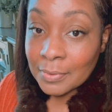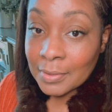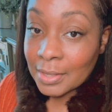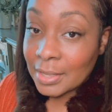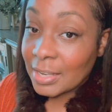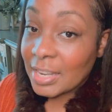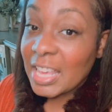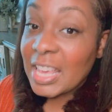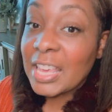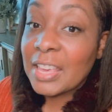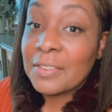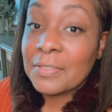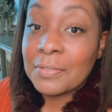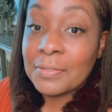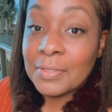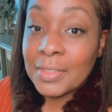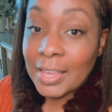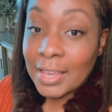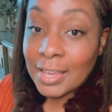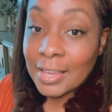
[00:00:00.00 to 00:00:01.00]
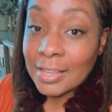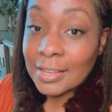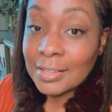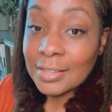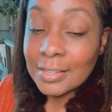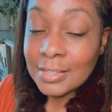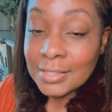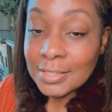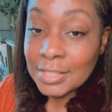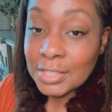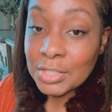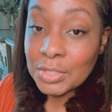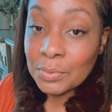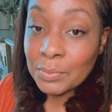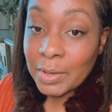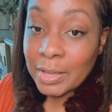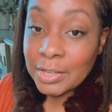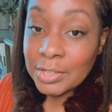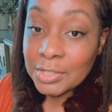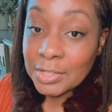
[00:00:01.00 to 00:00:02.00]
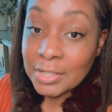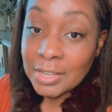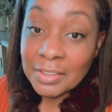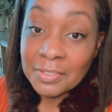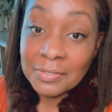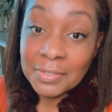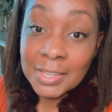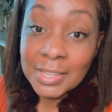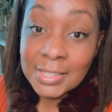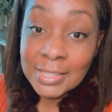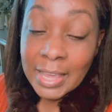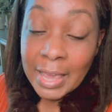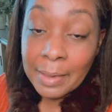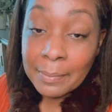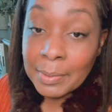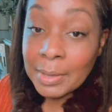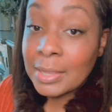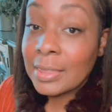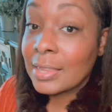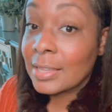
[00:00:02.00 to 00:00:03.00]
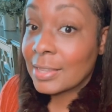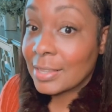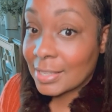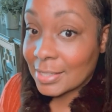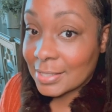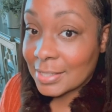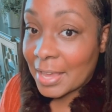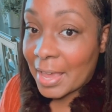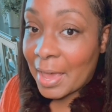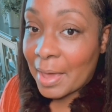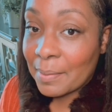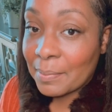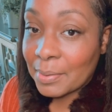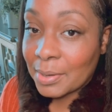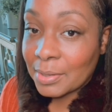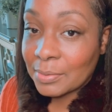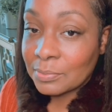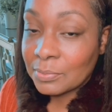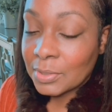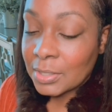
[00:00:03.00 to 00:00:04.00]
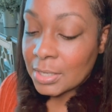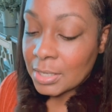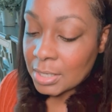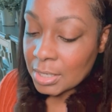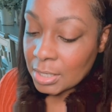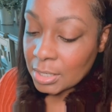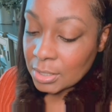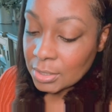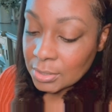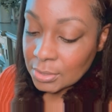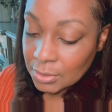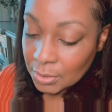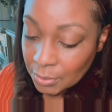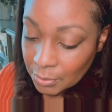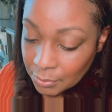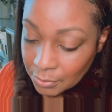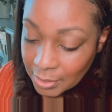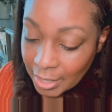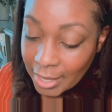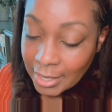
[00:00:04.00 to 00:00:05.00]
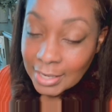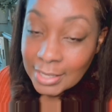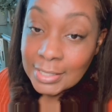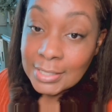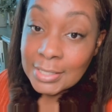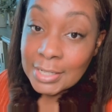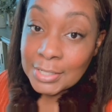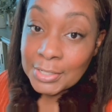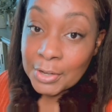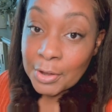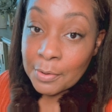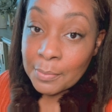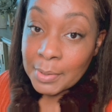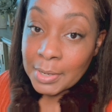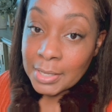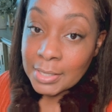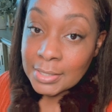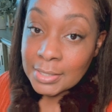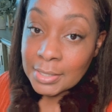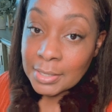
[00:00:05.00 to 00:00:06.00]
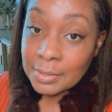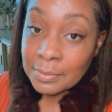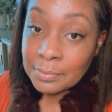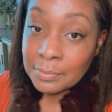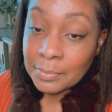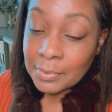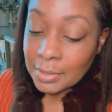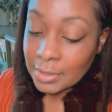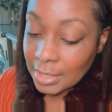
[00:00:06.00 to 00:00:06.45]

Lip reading: An if-then situation. If this happened, then this will happen. So that is determinism.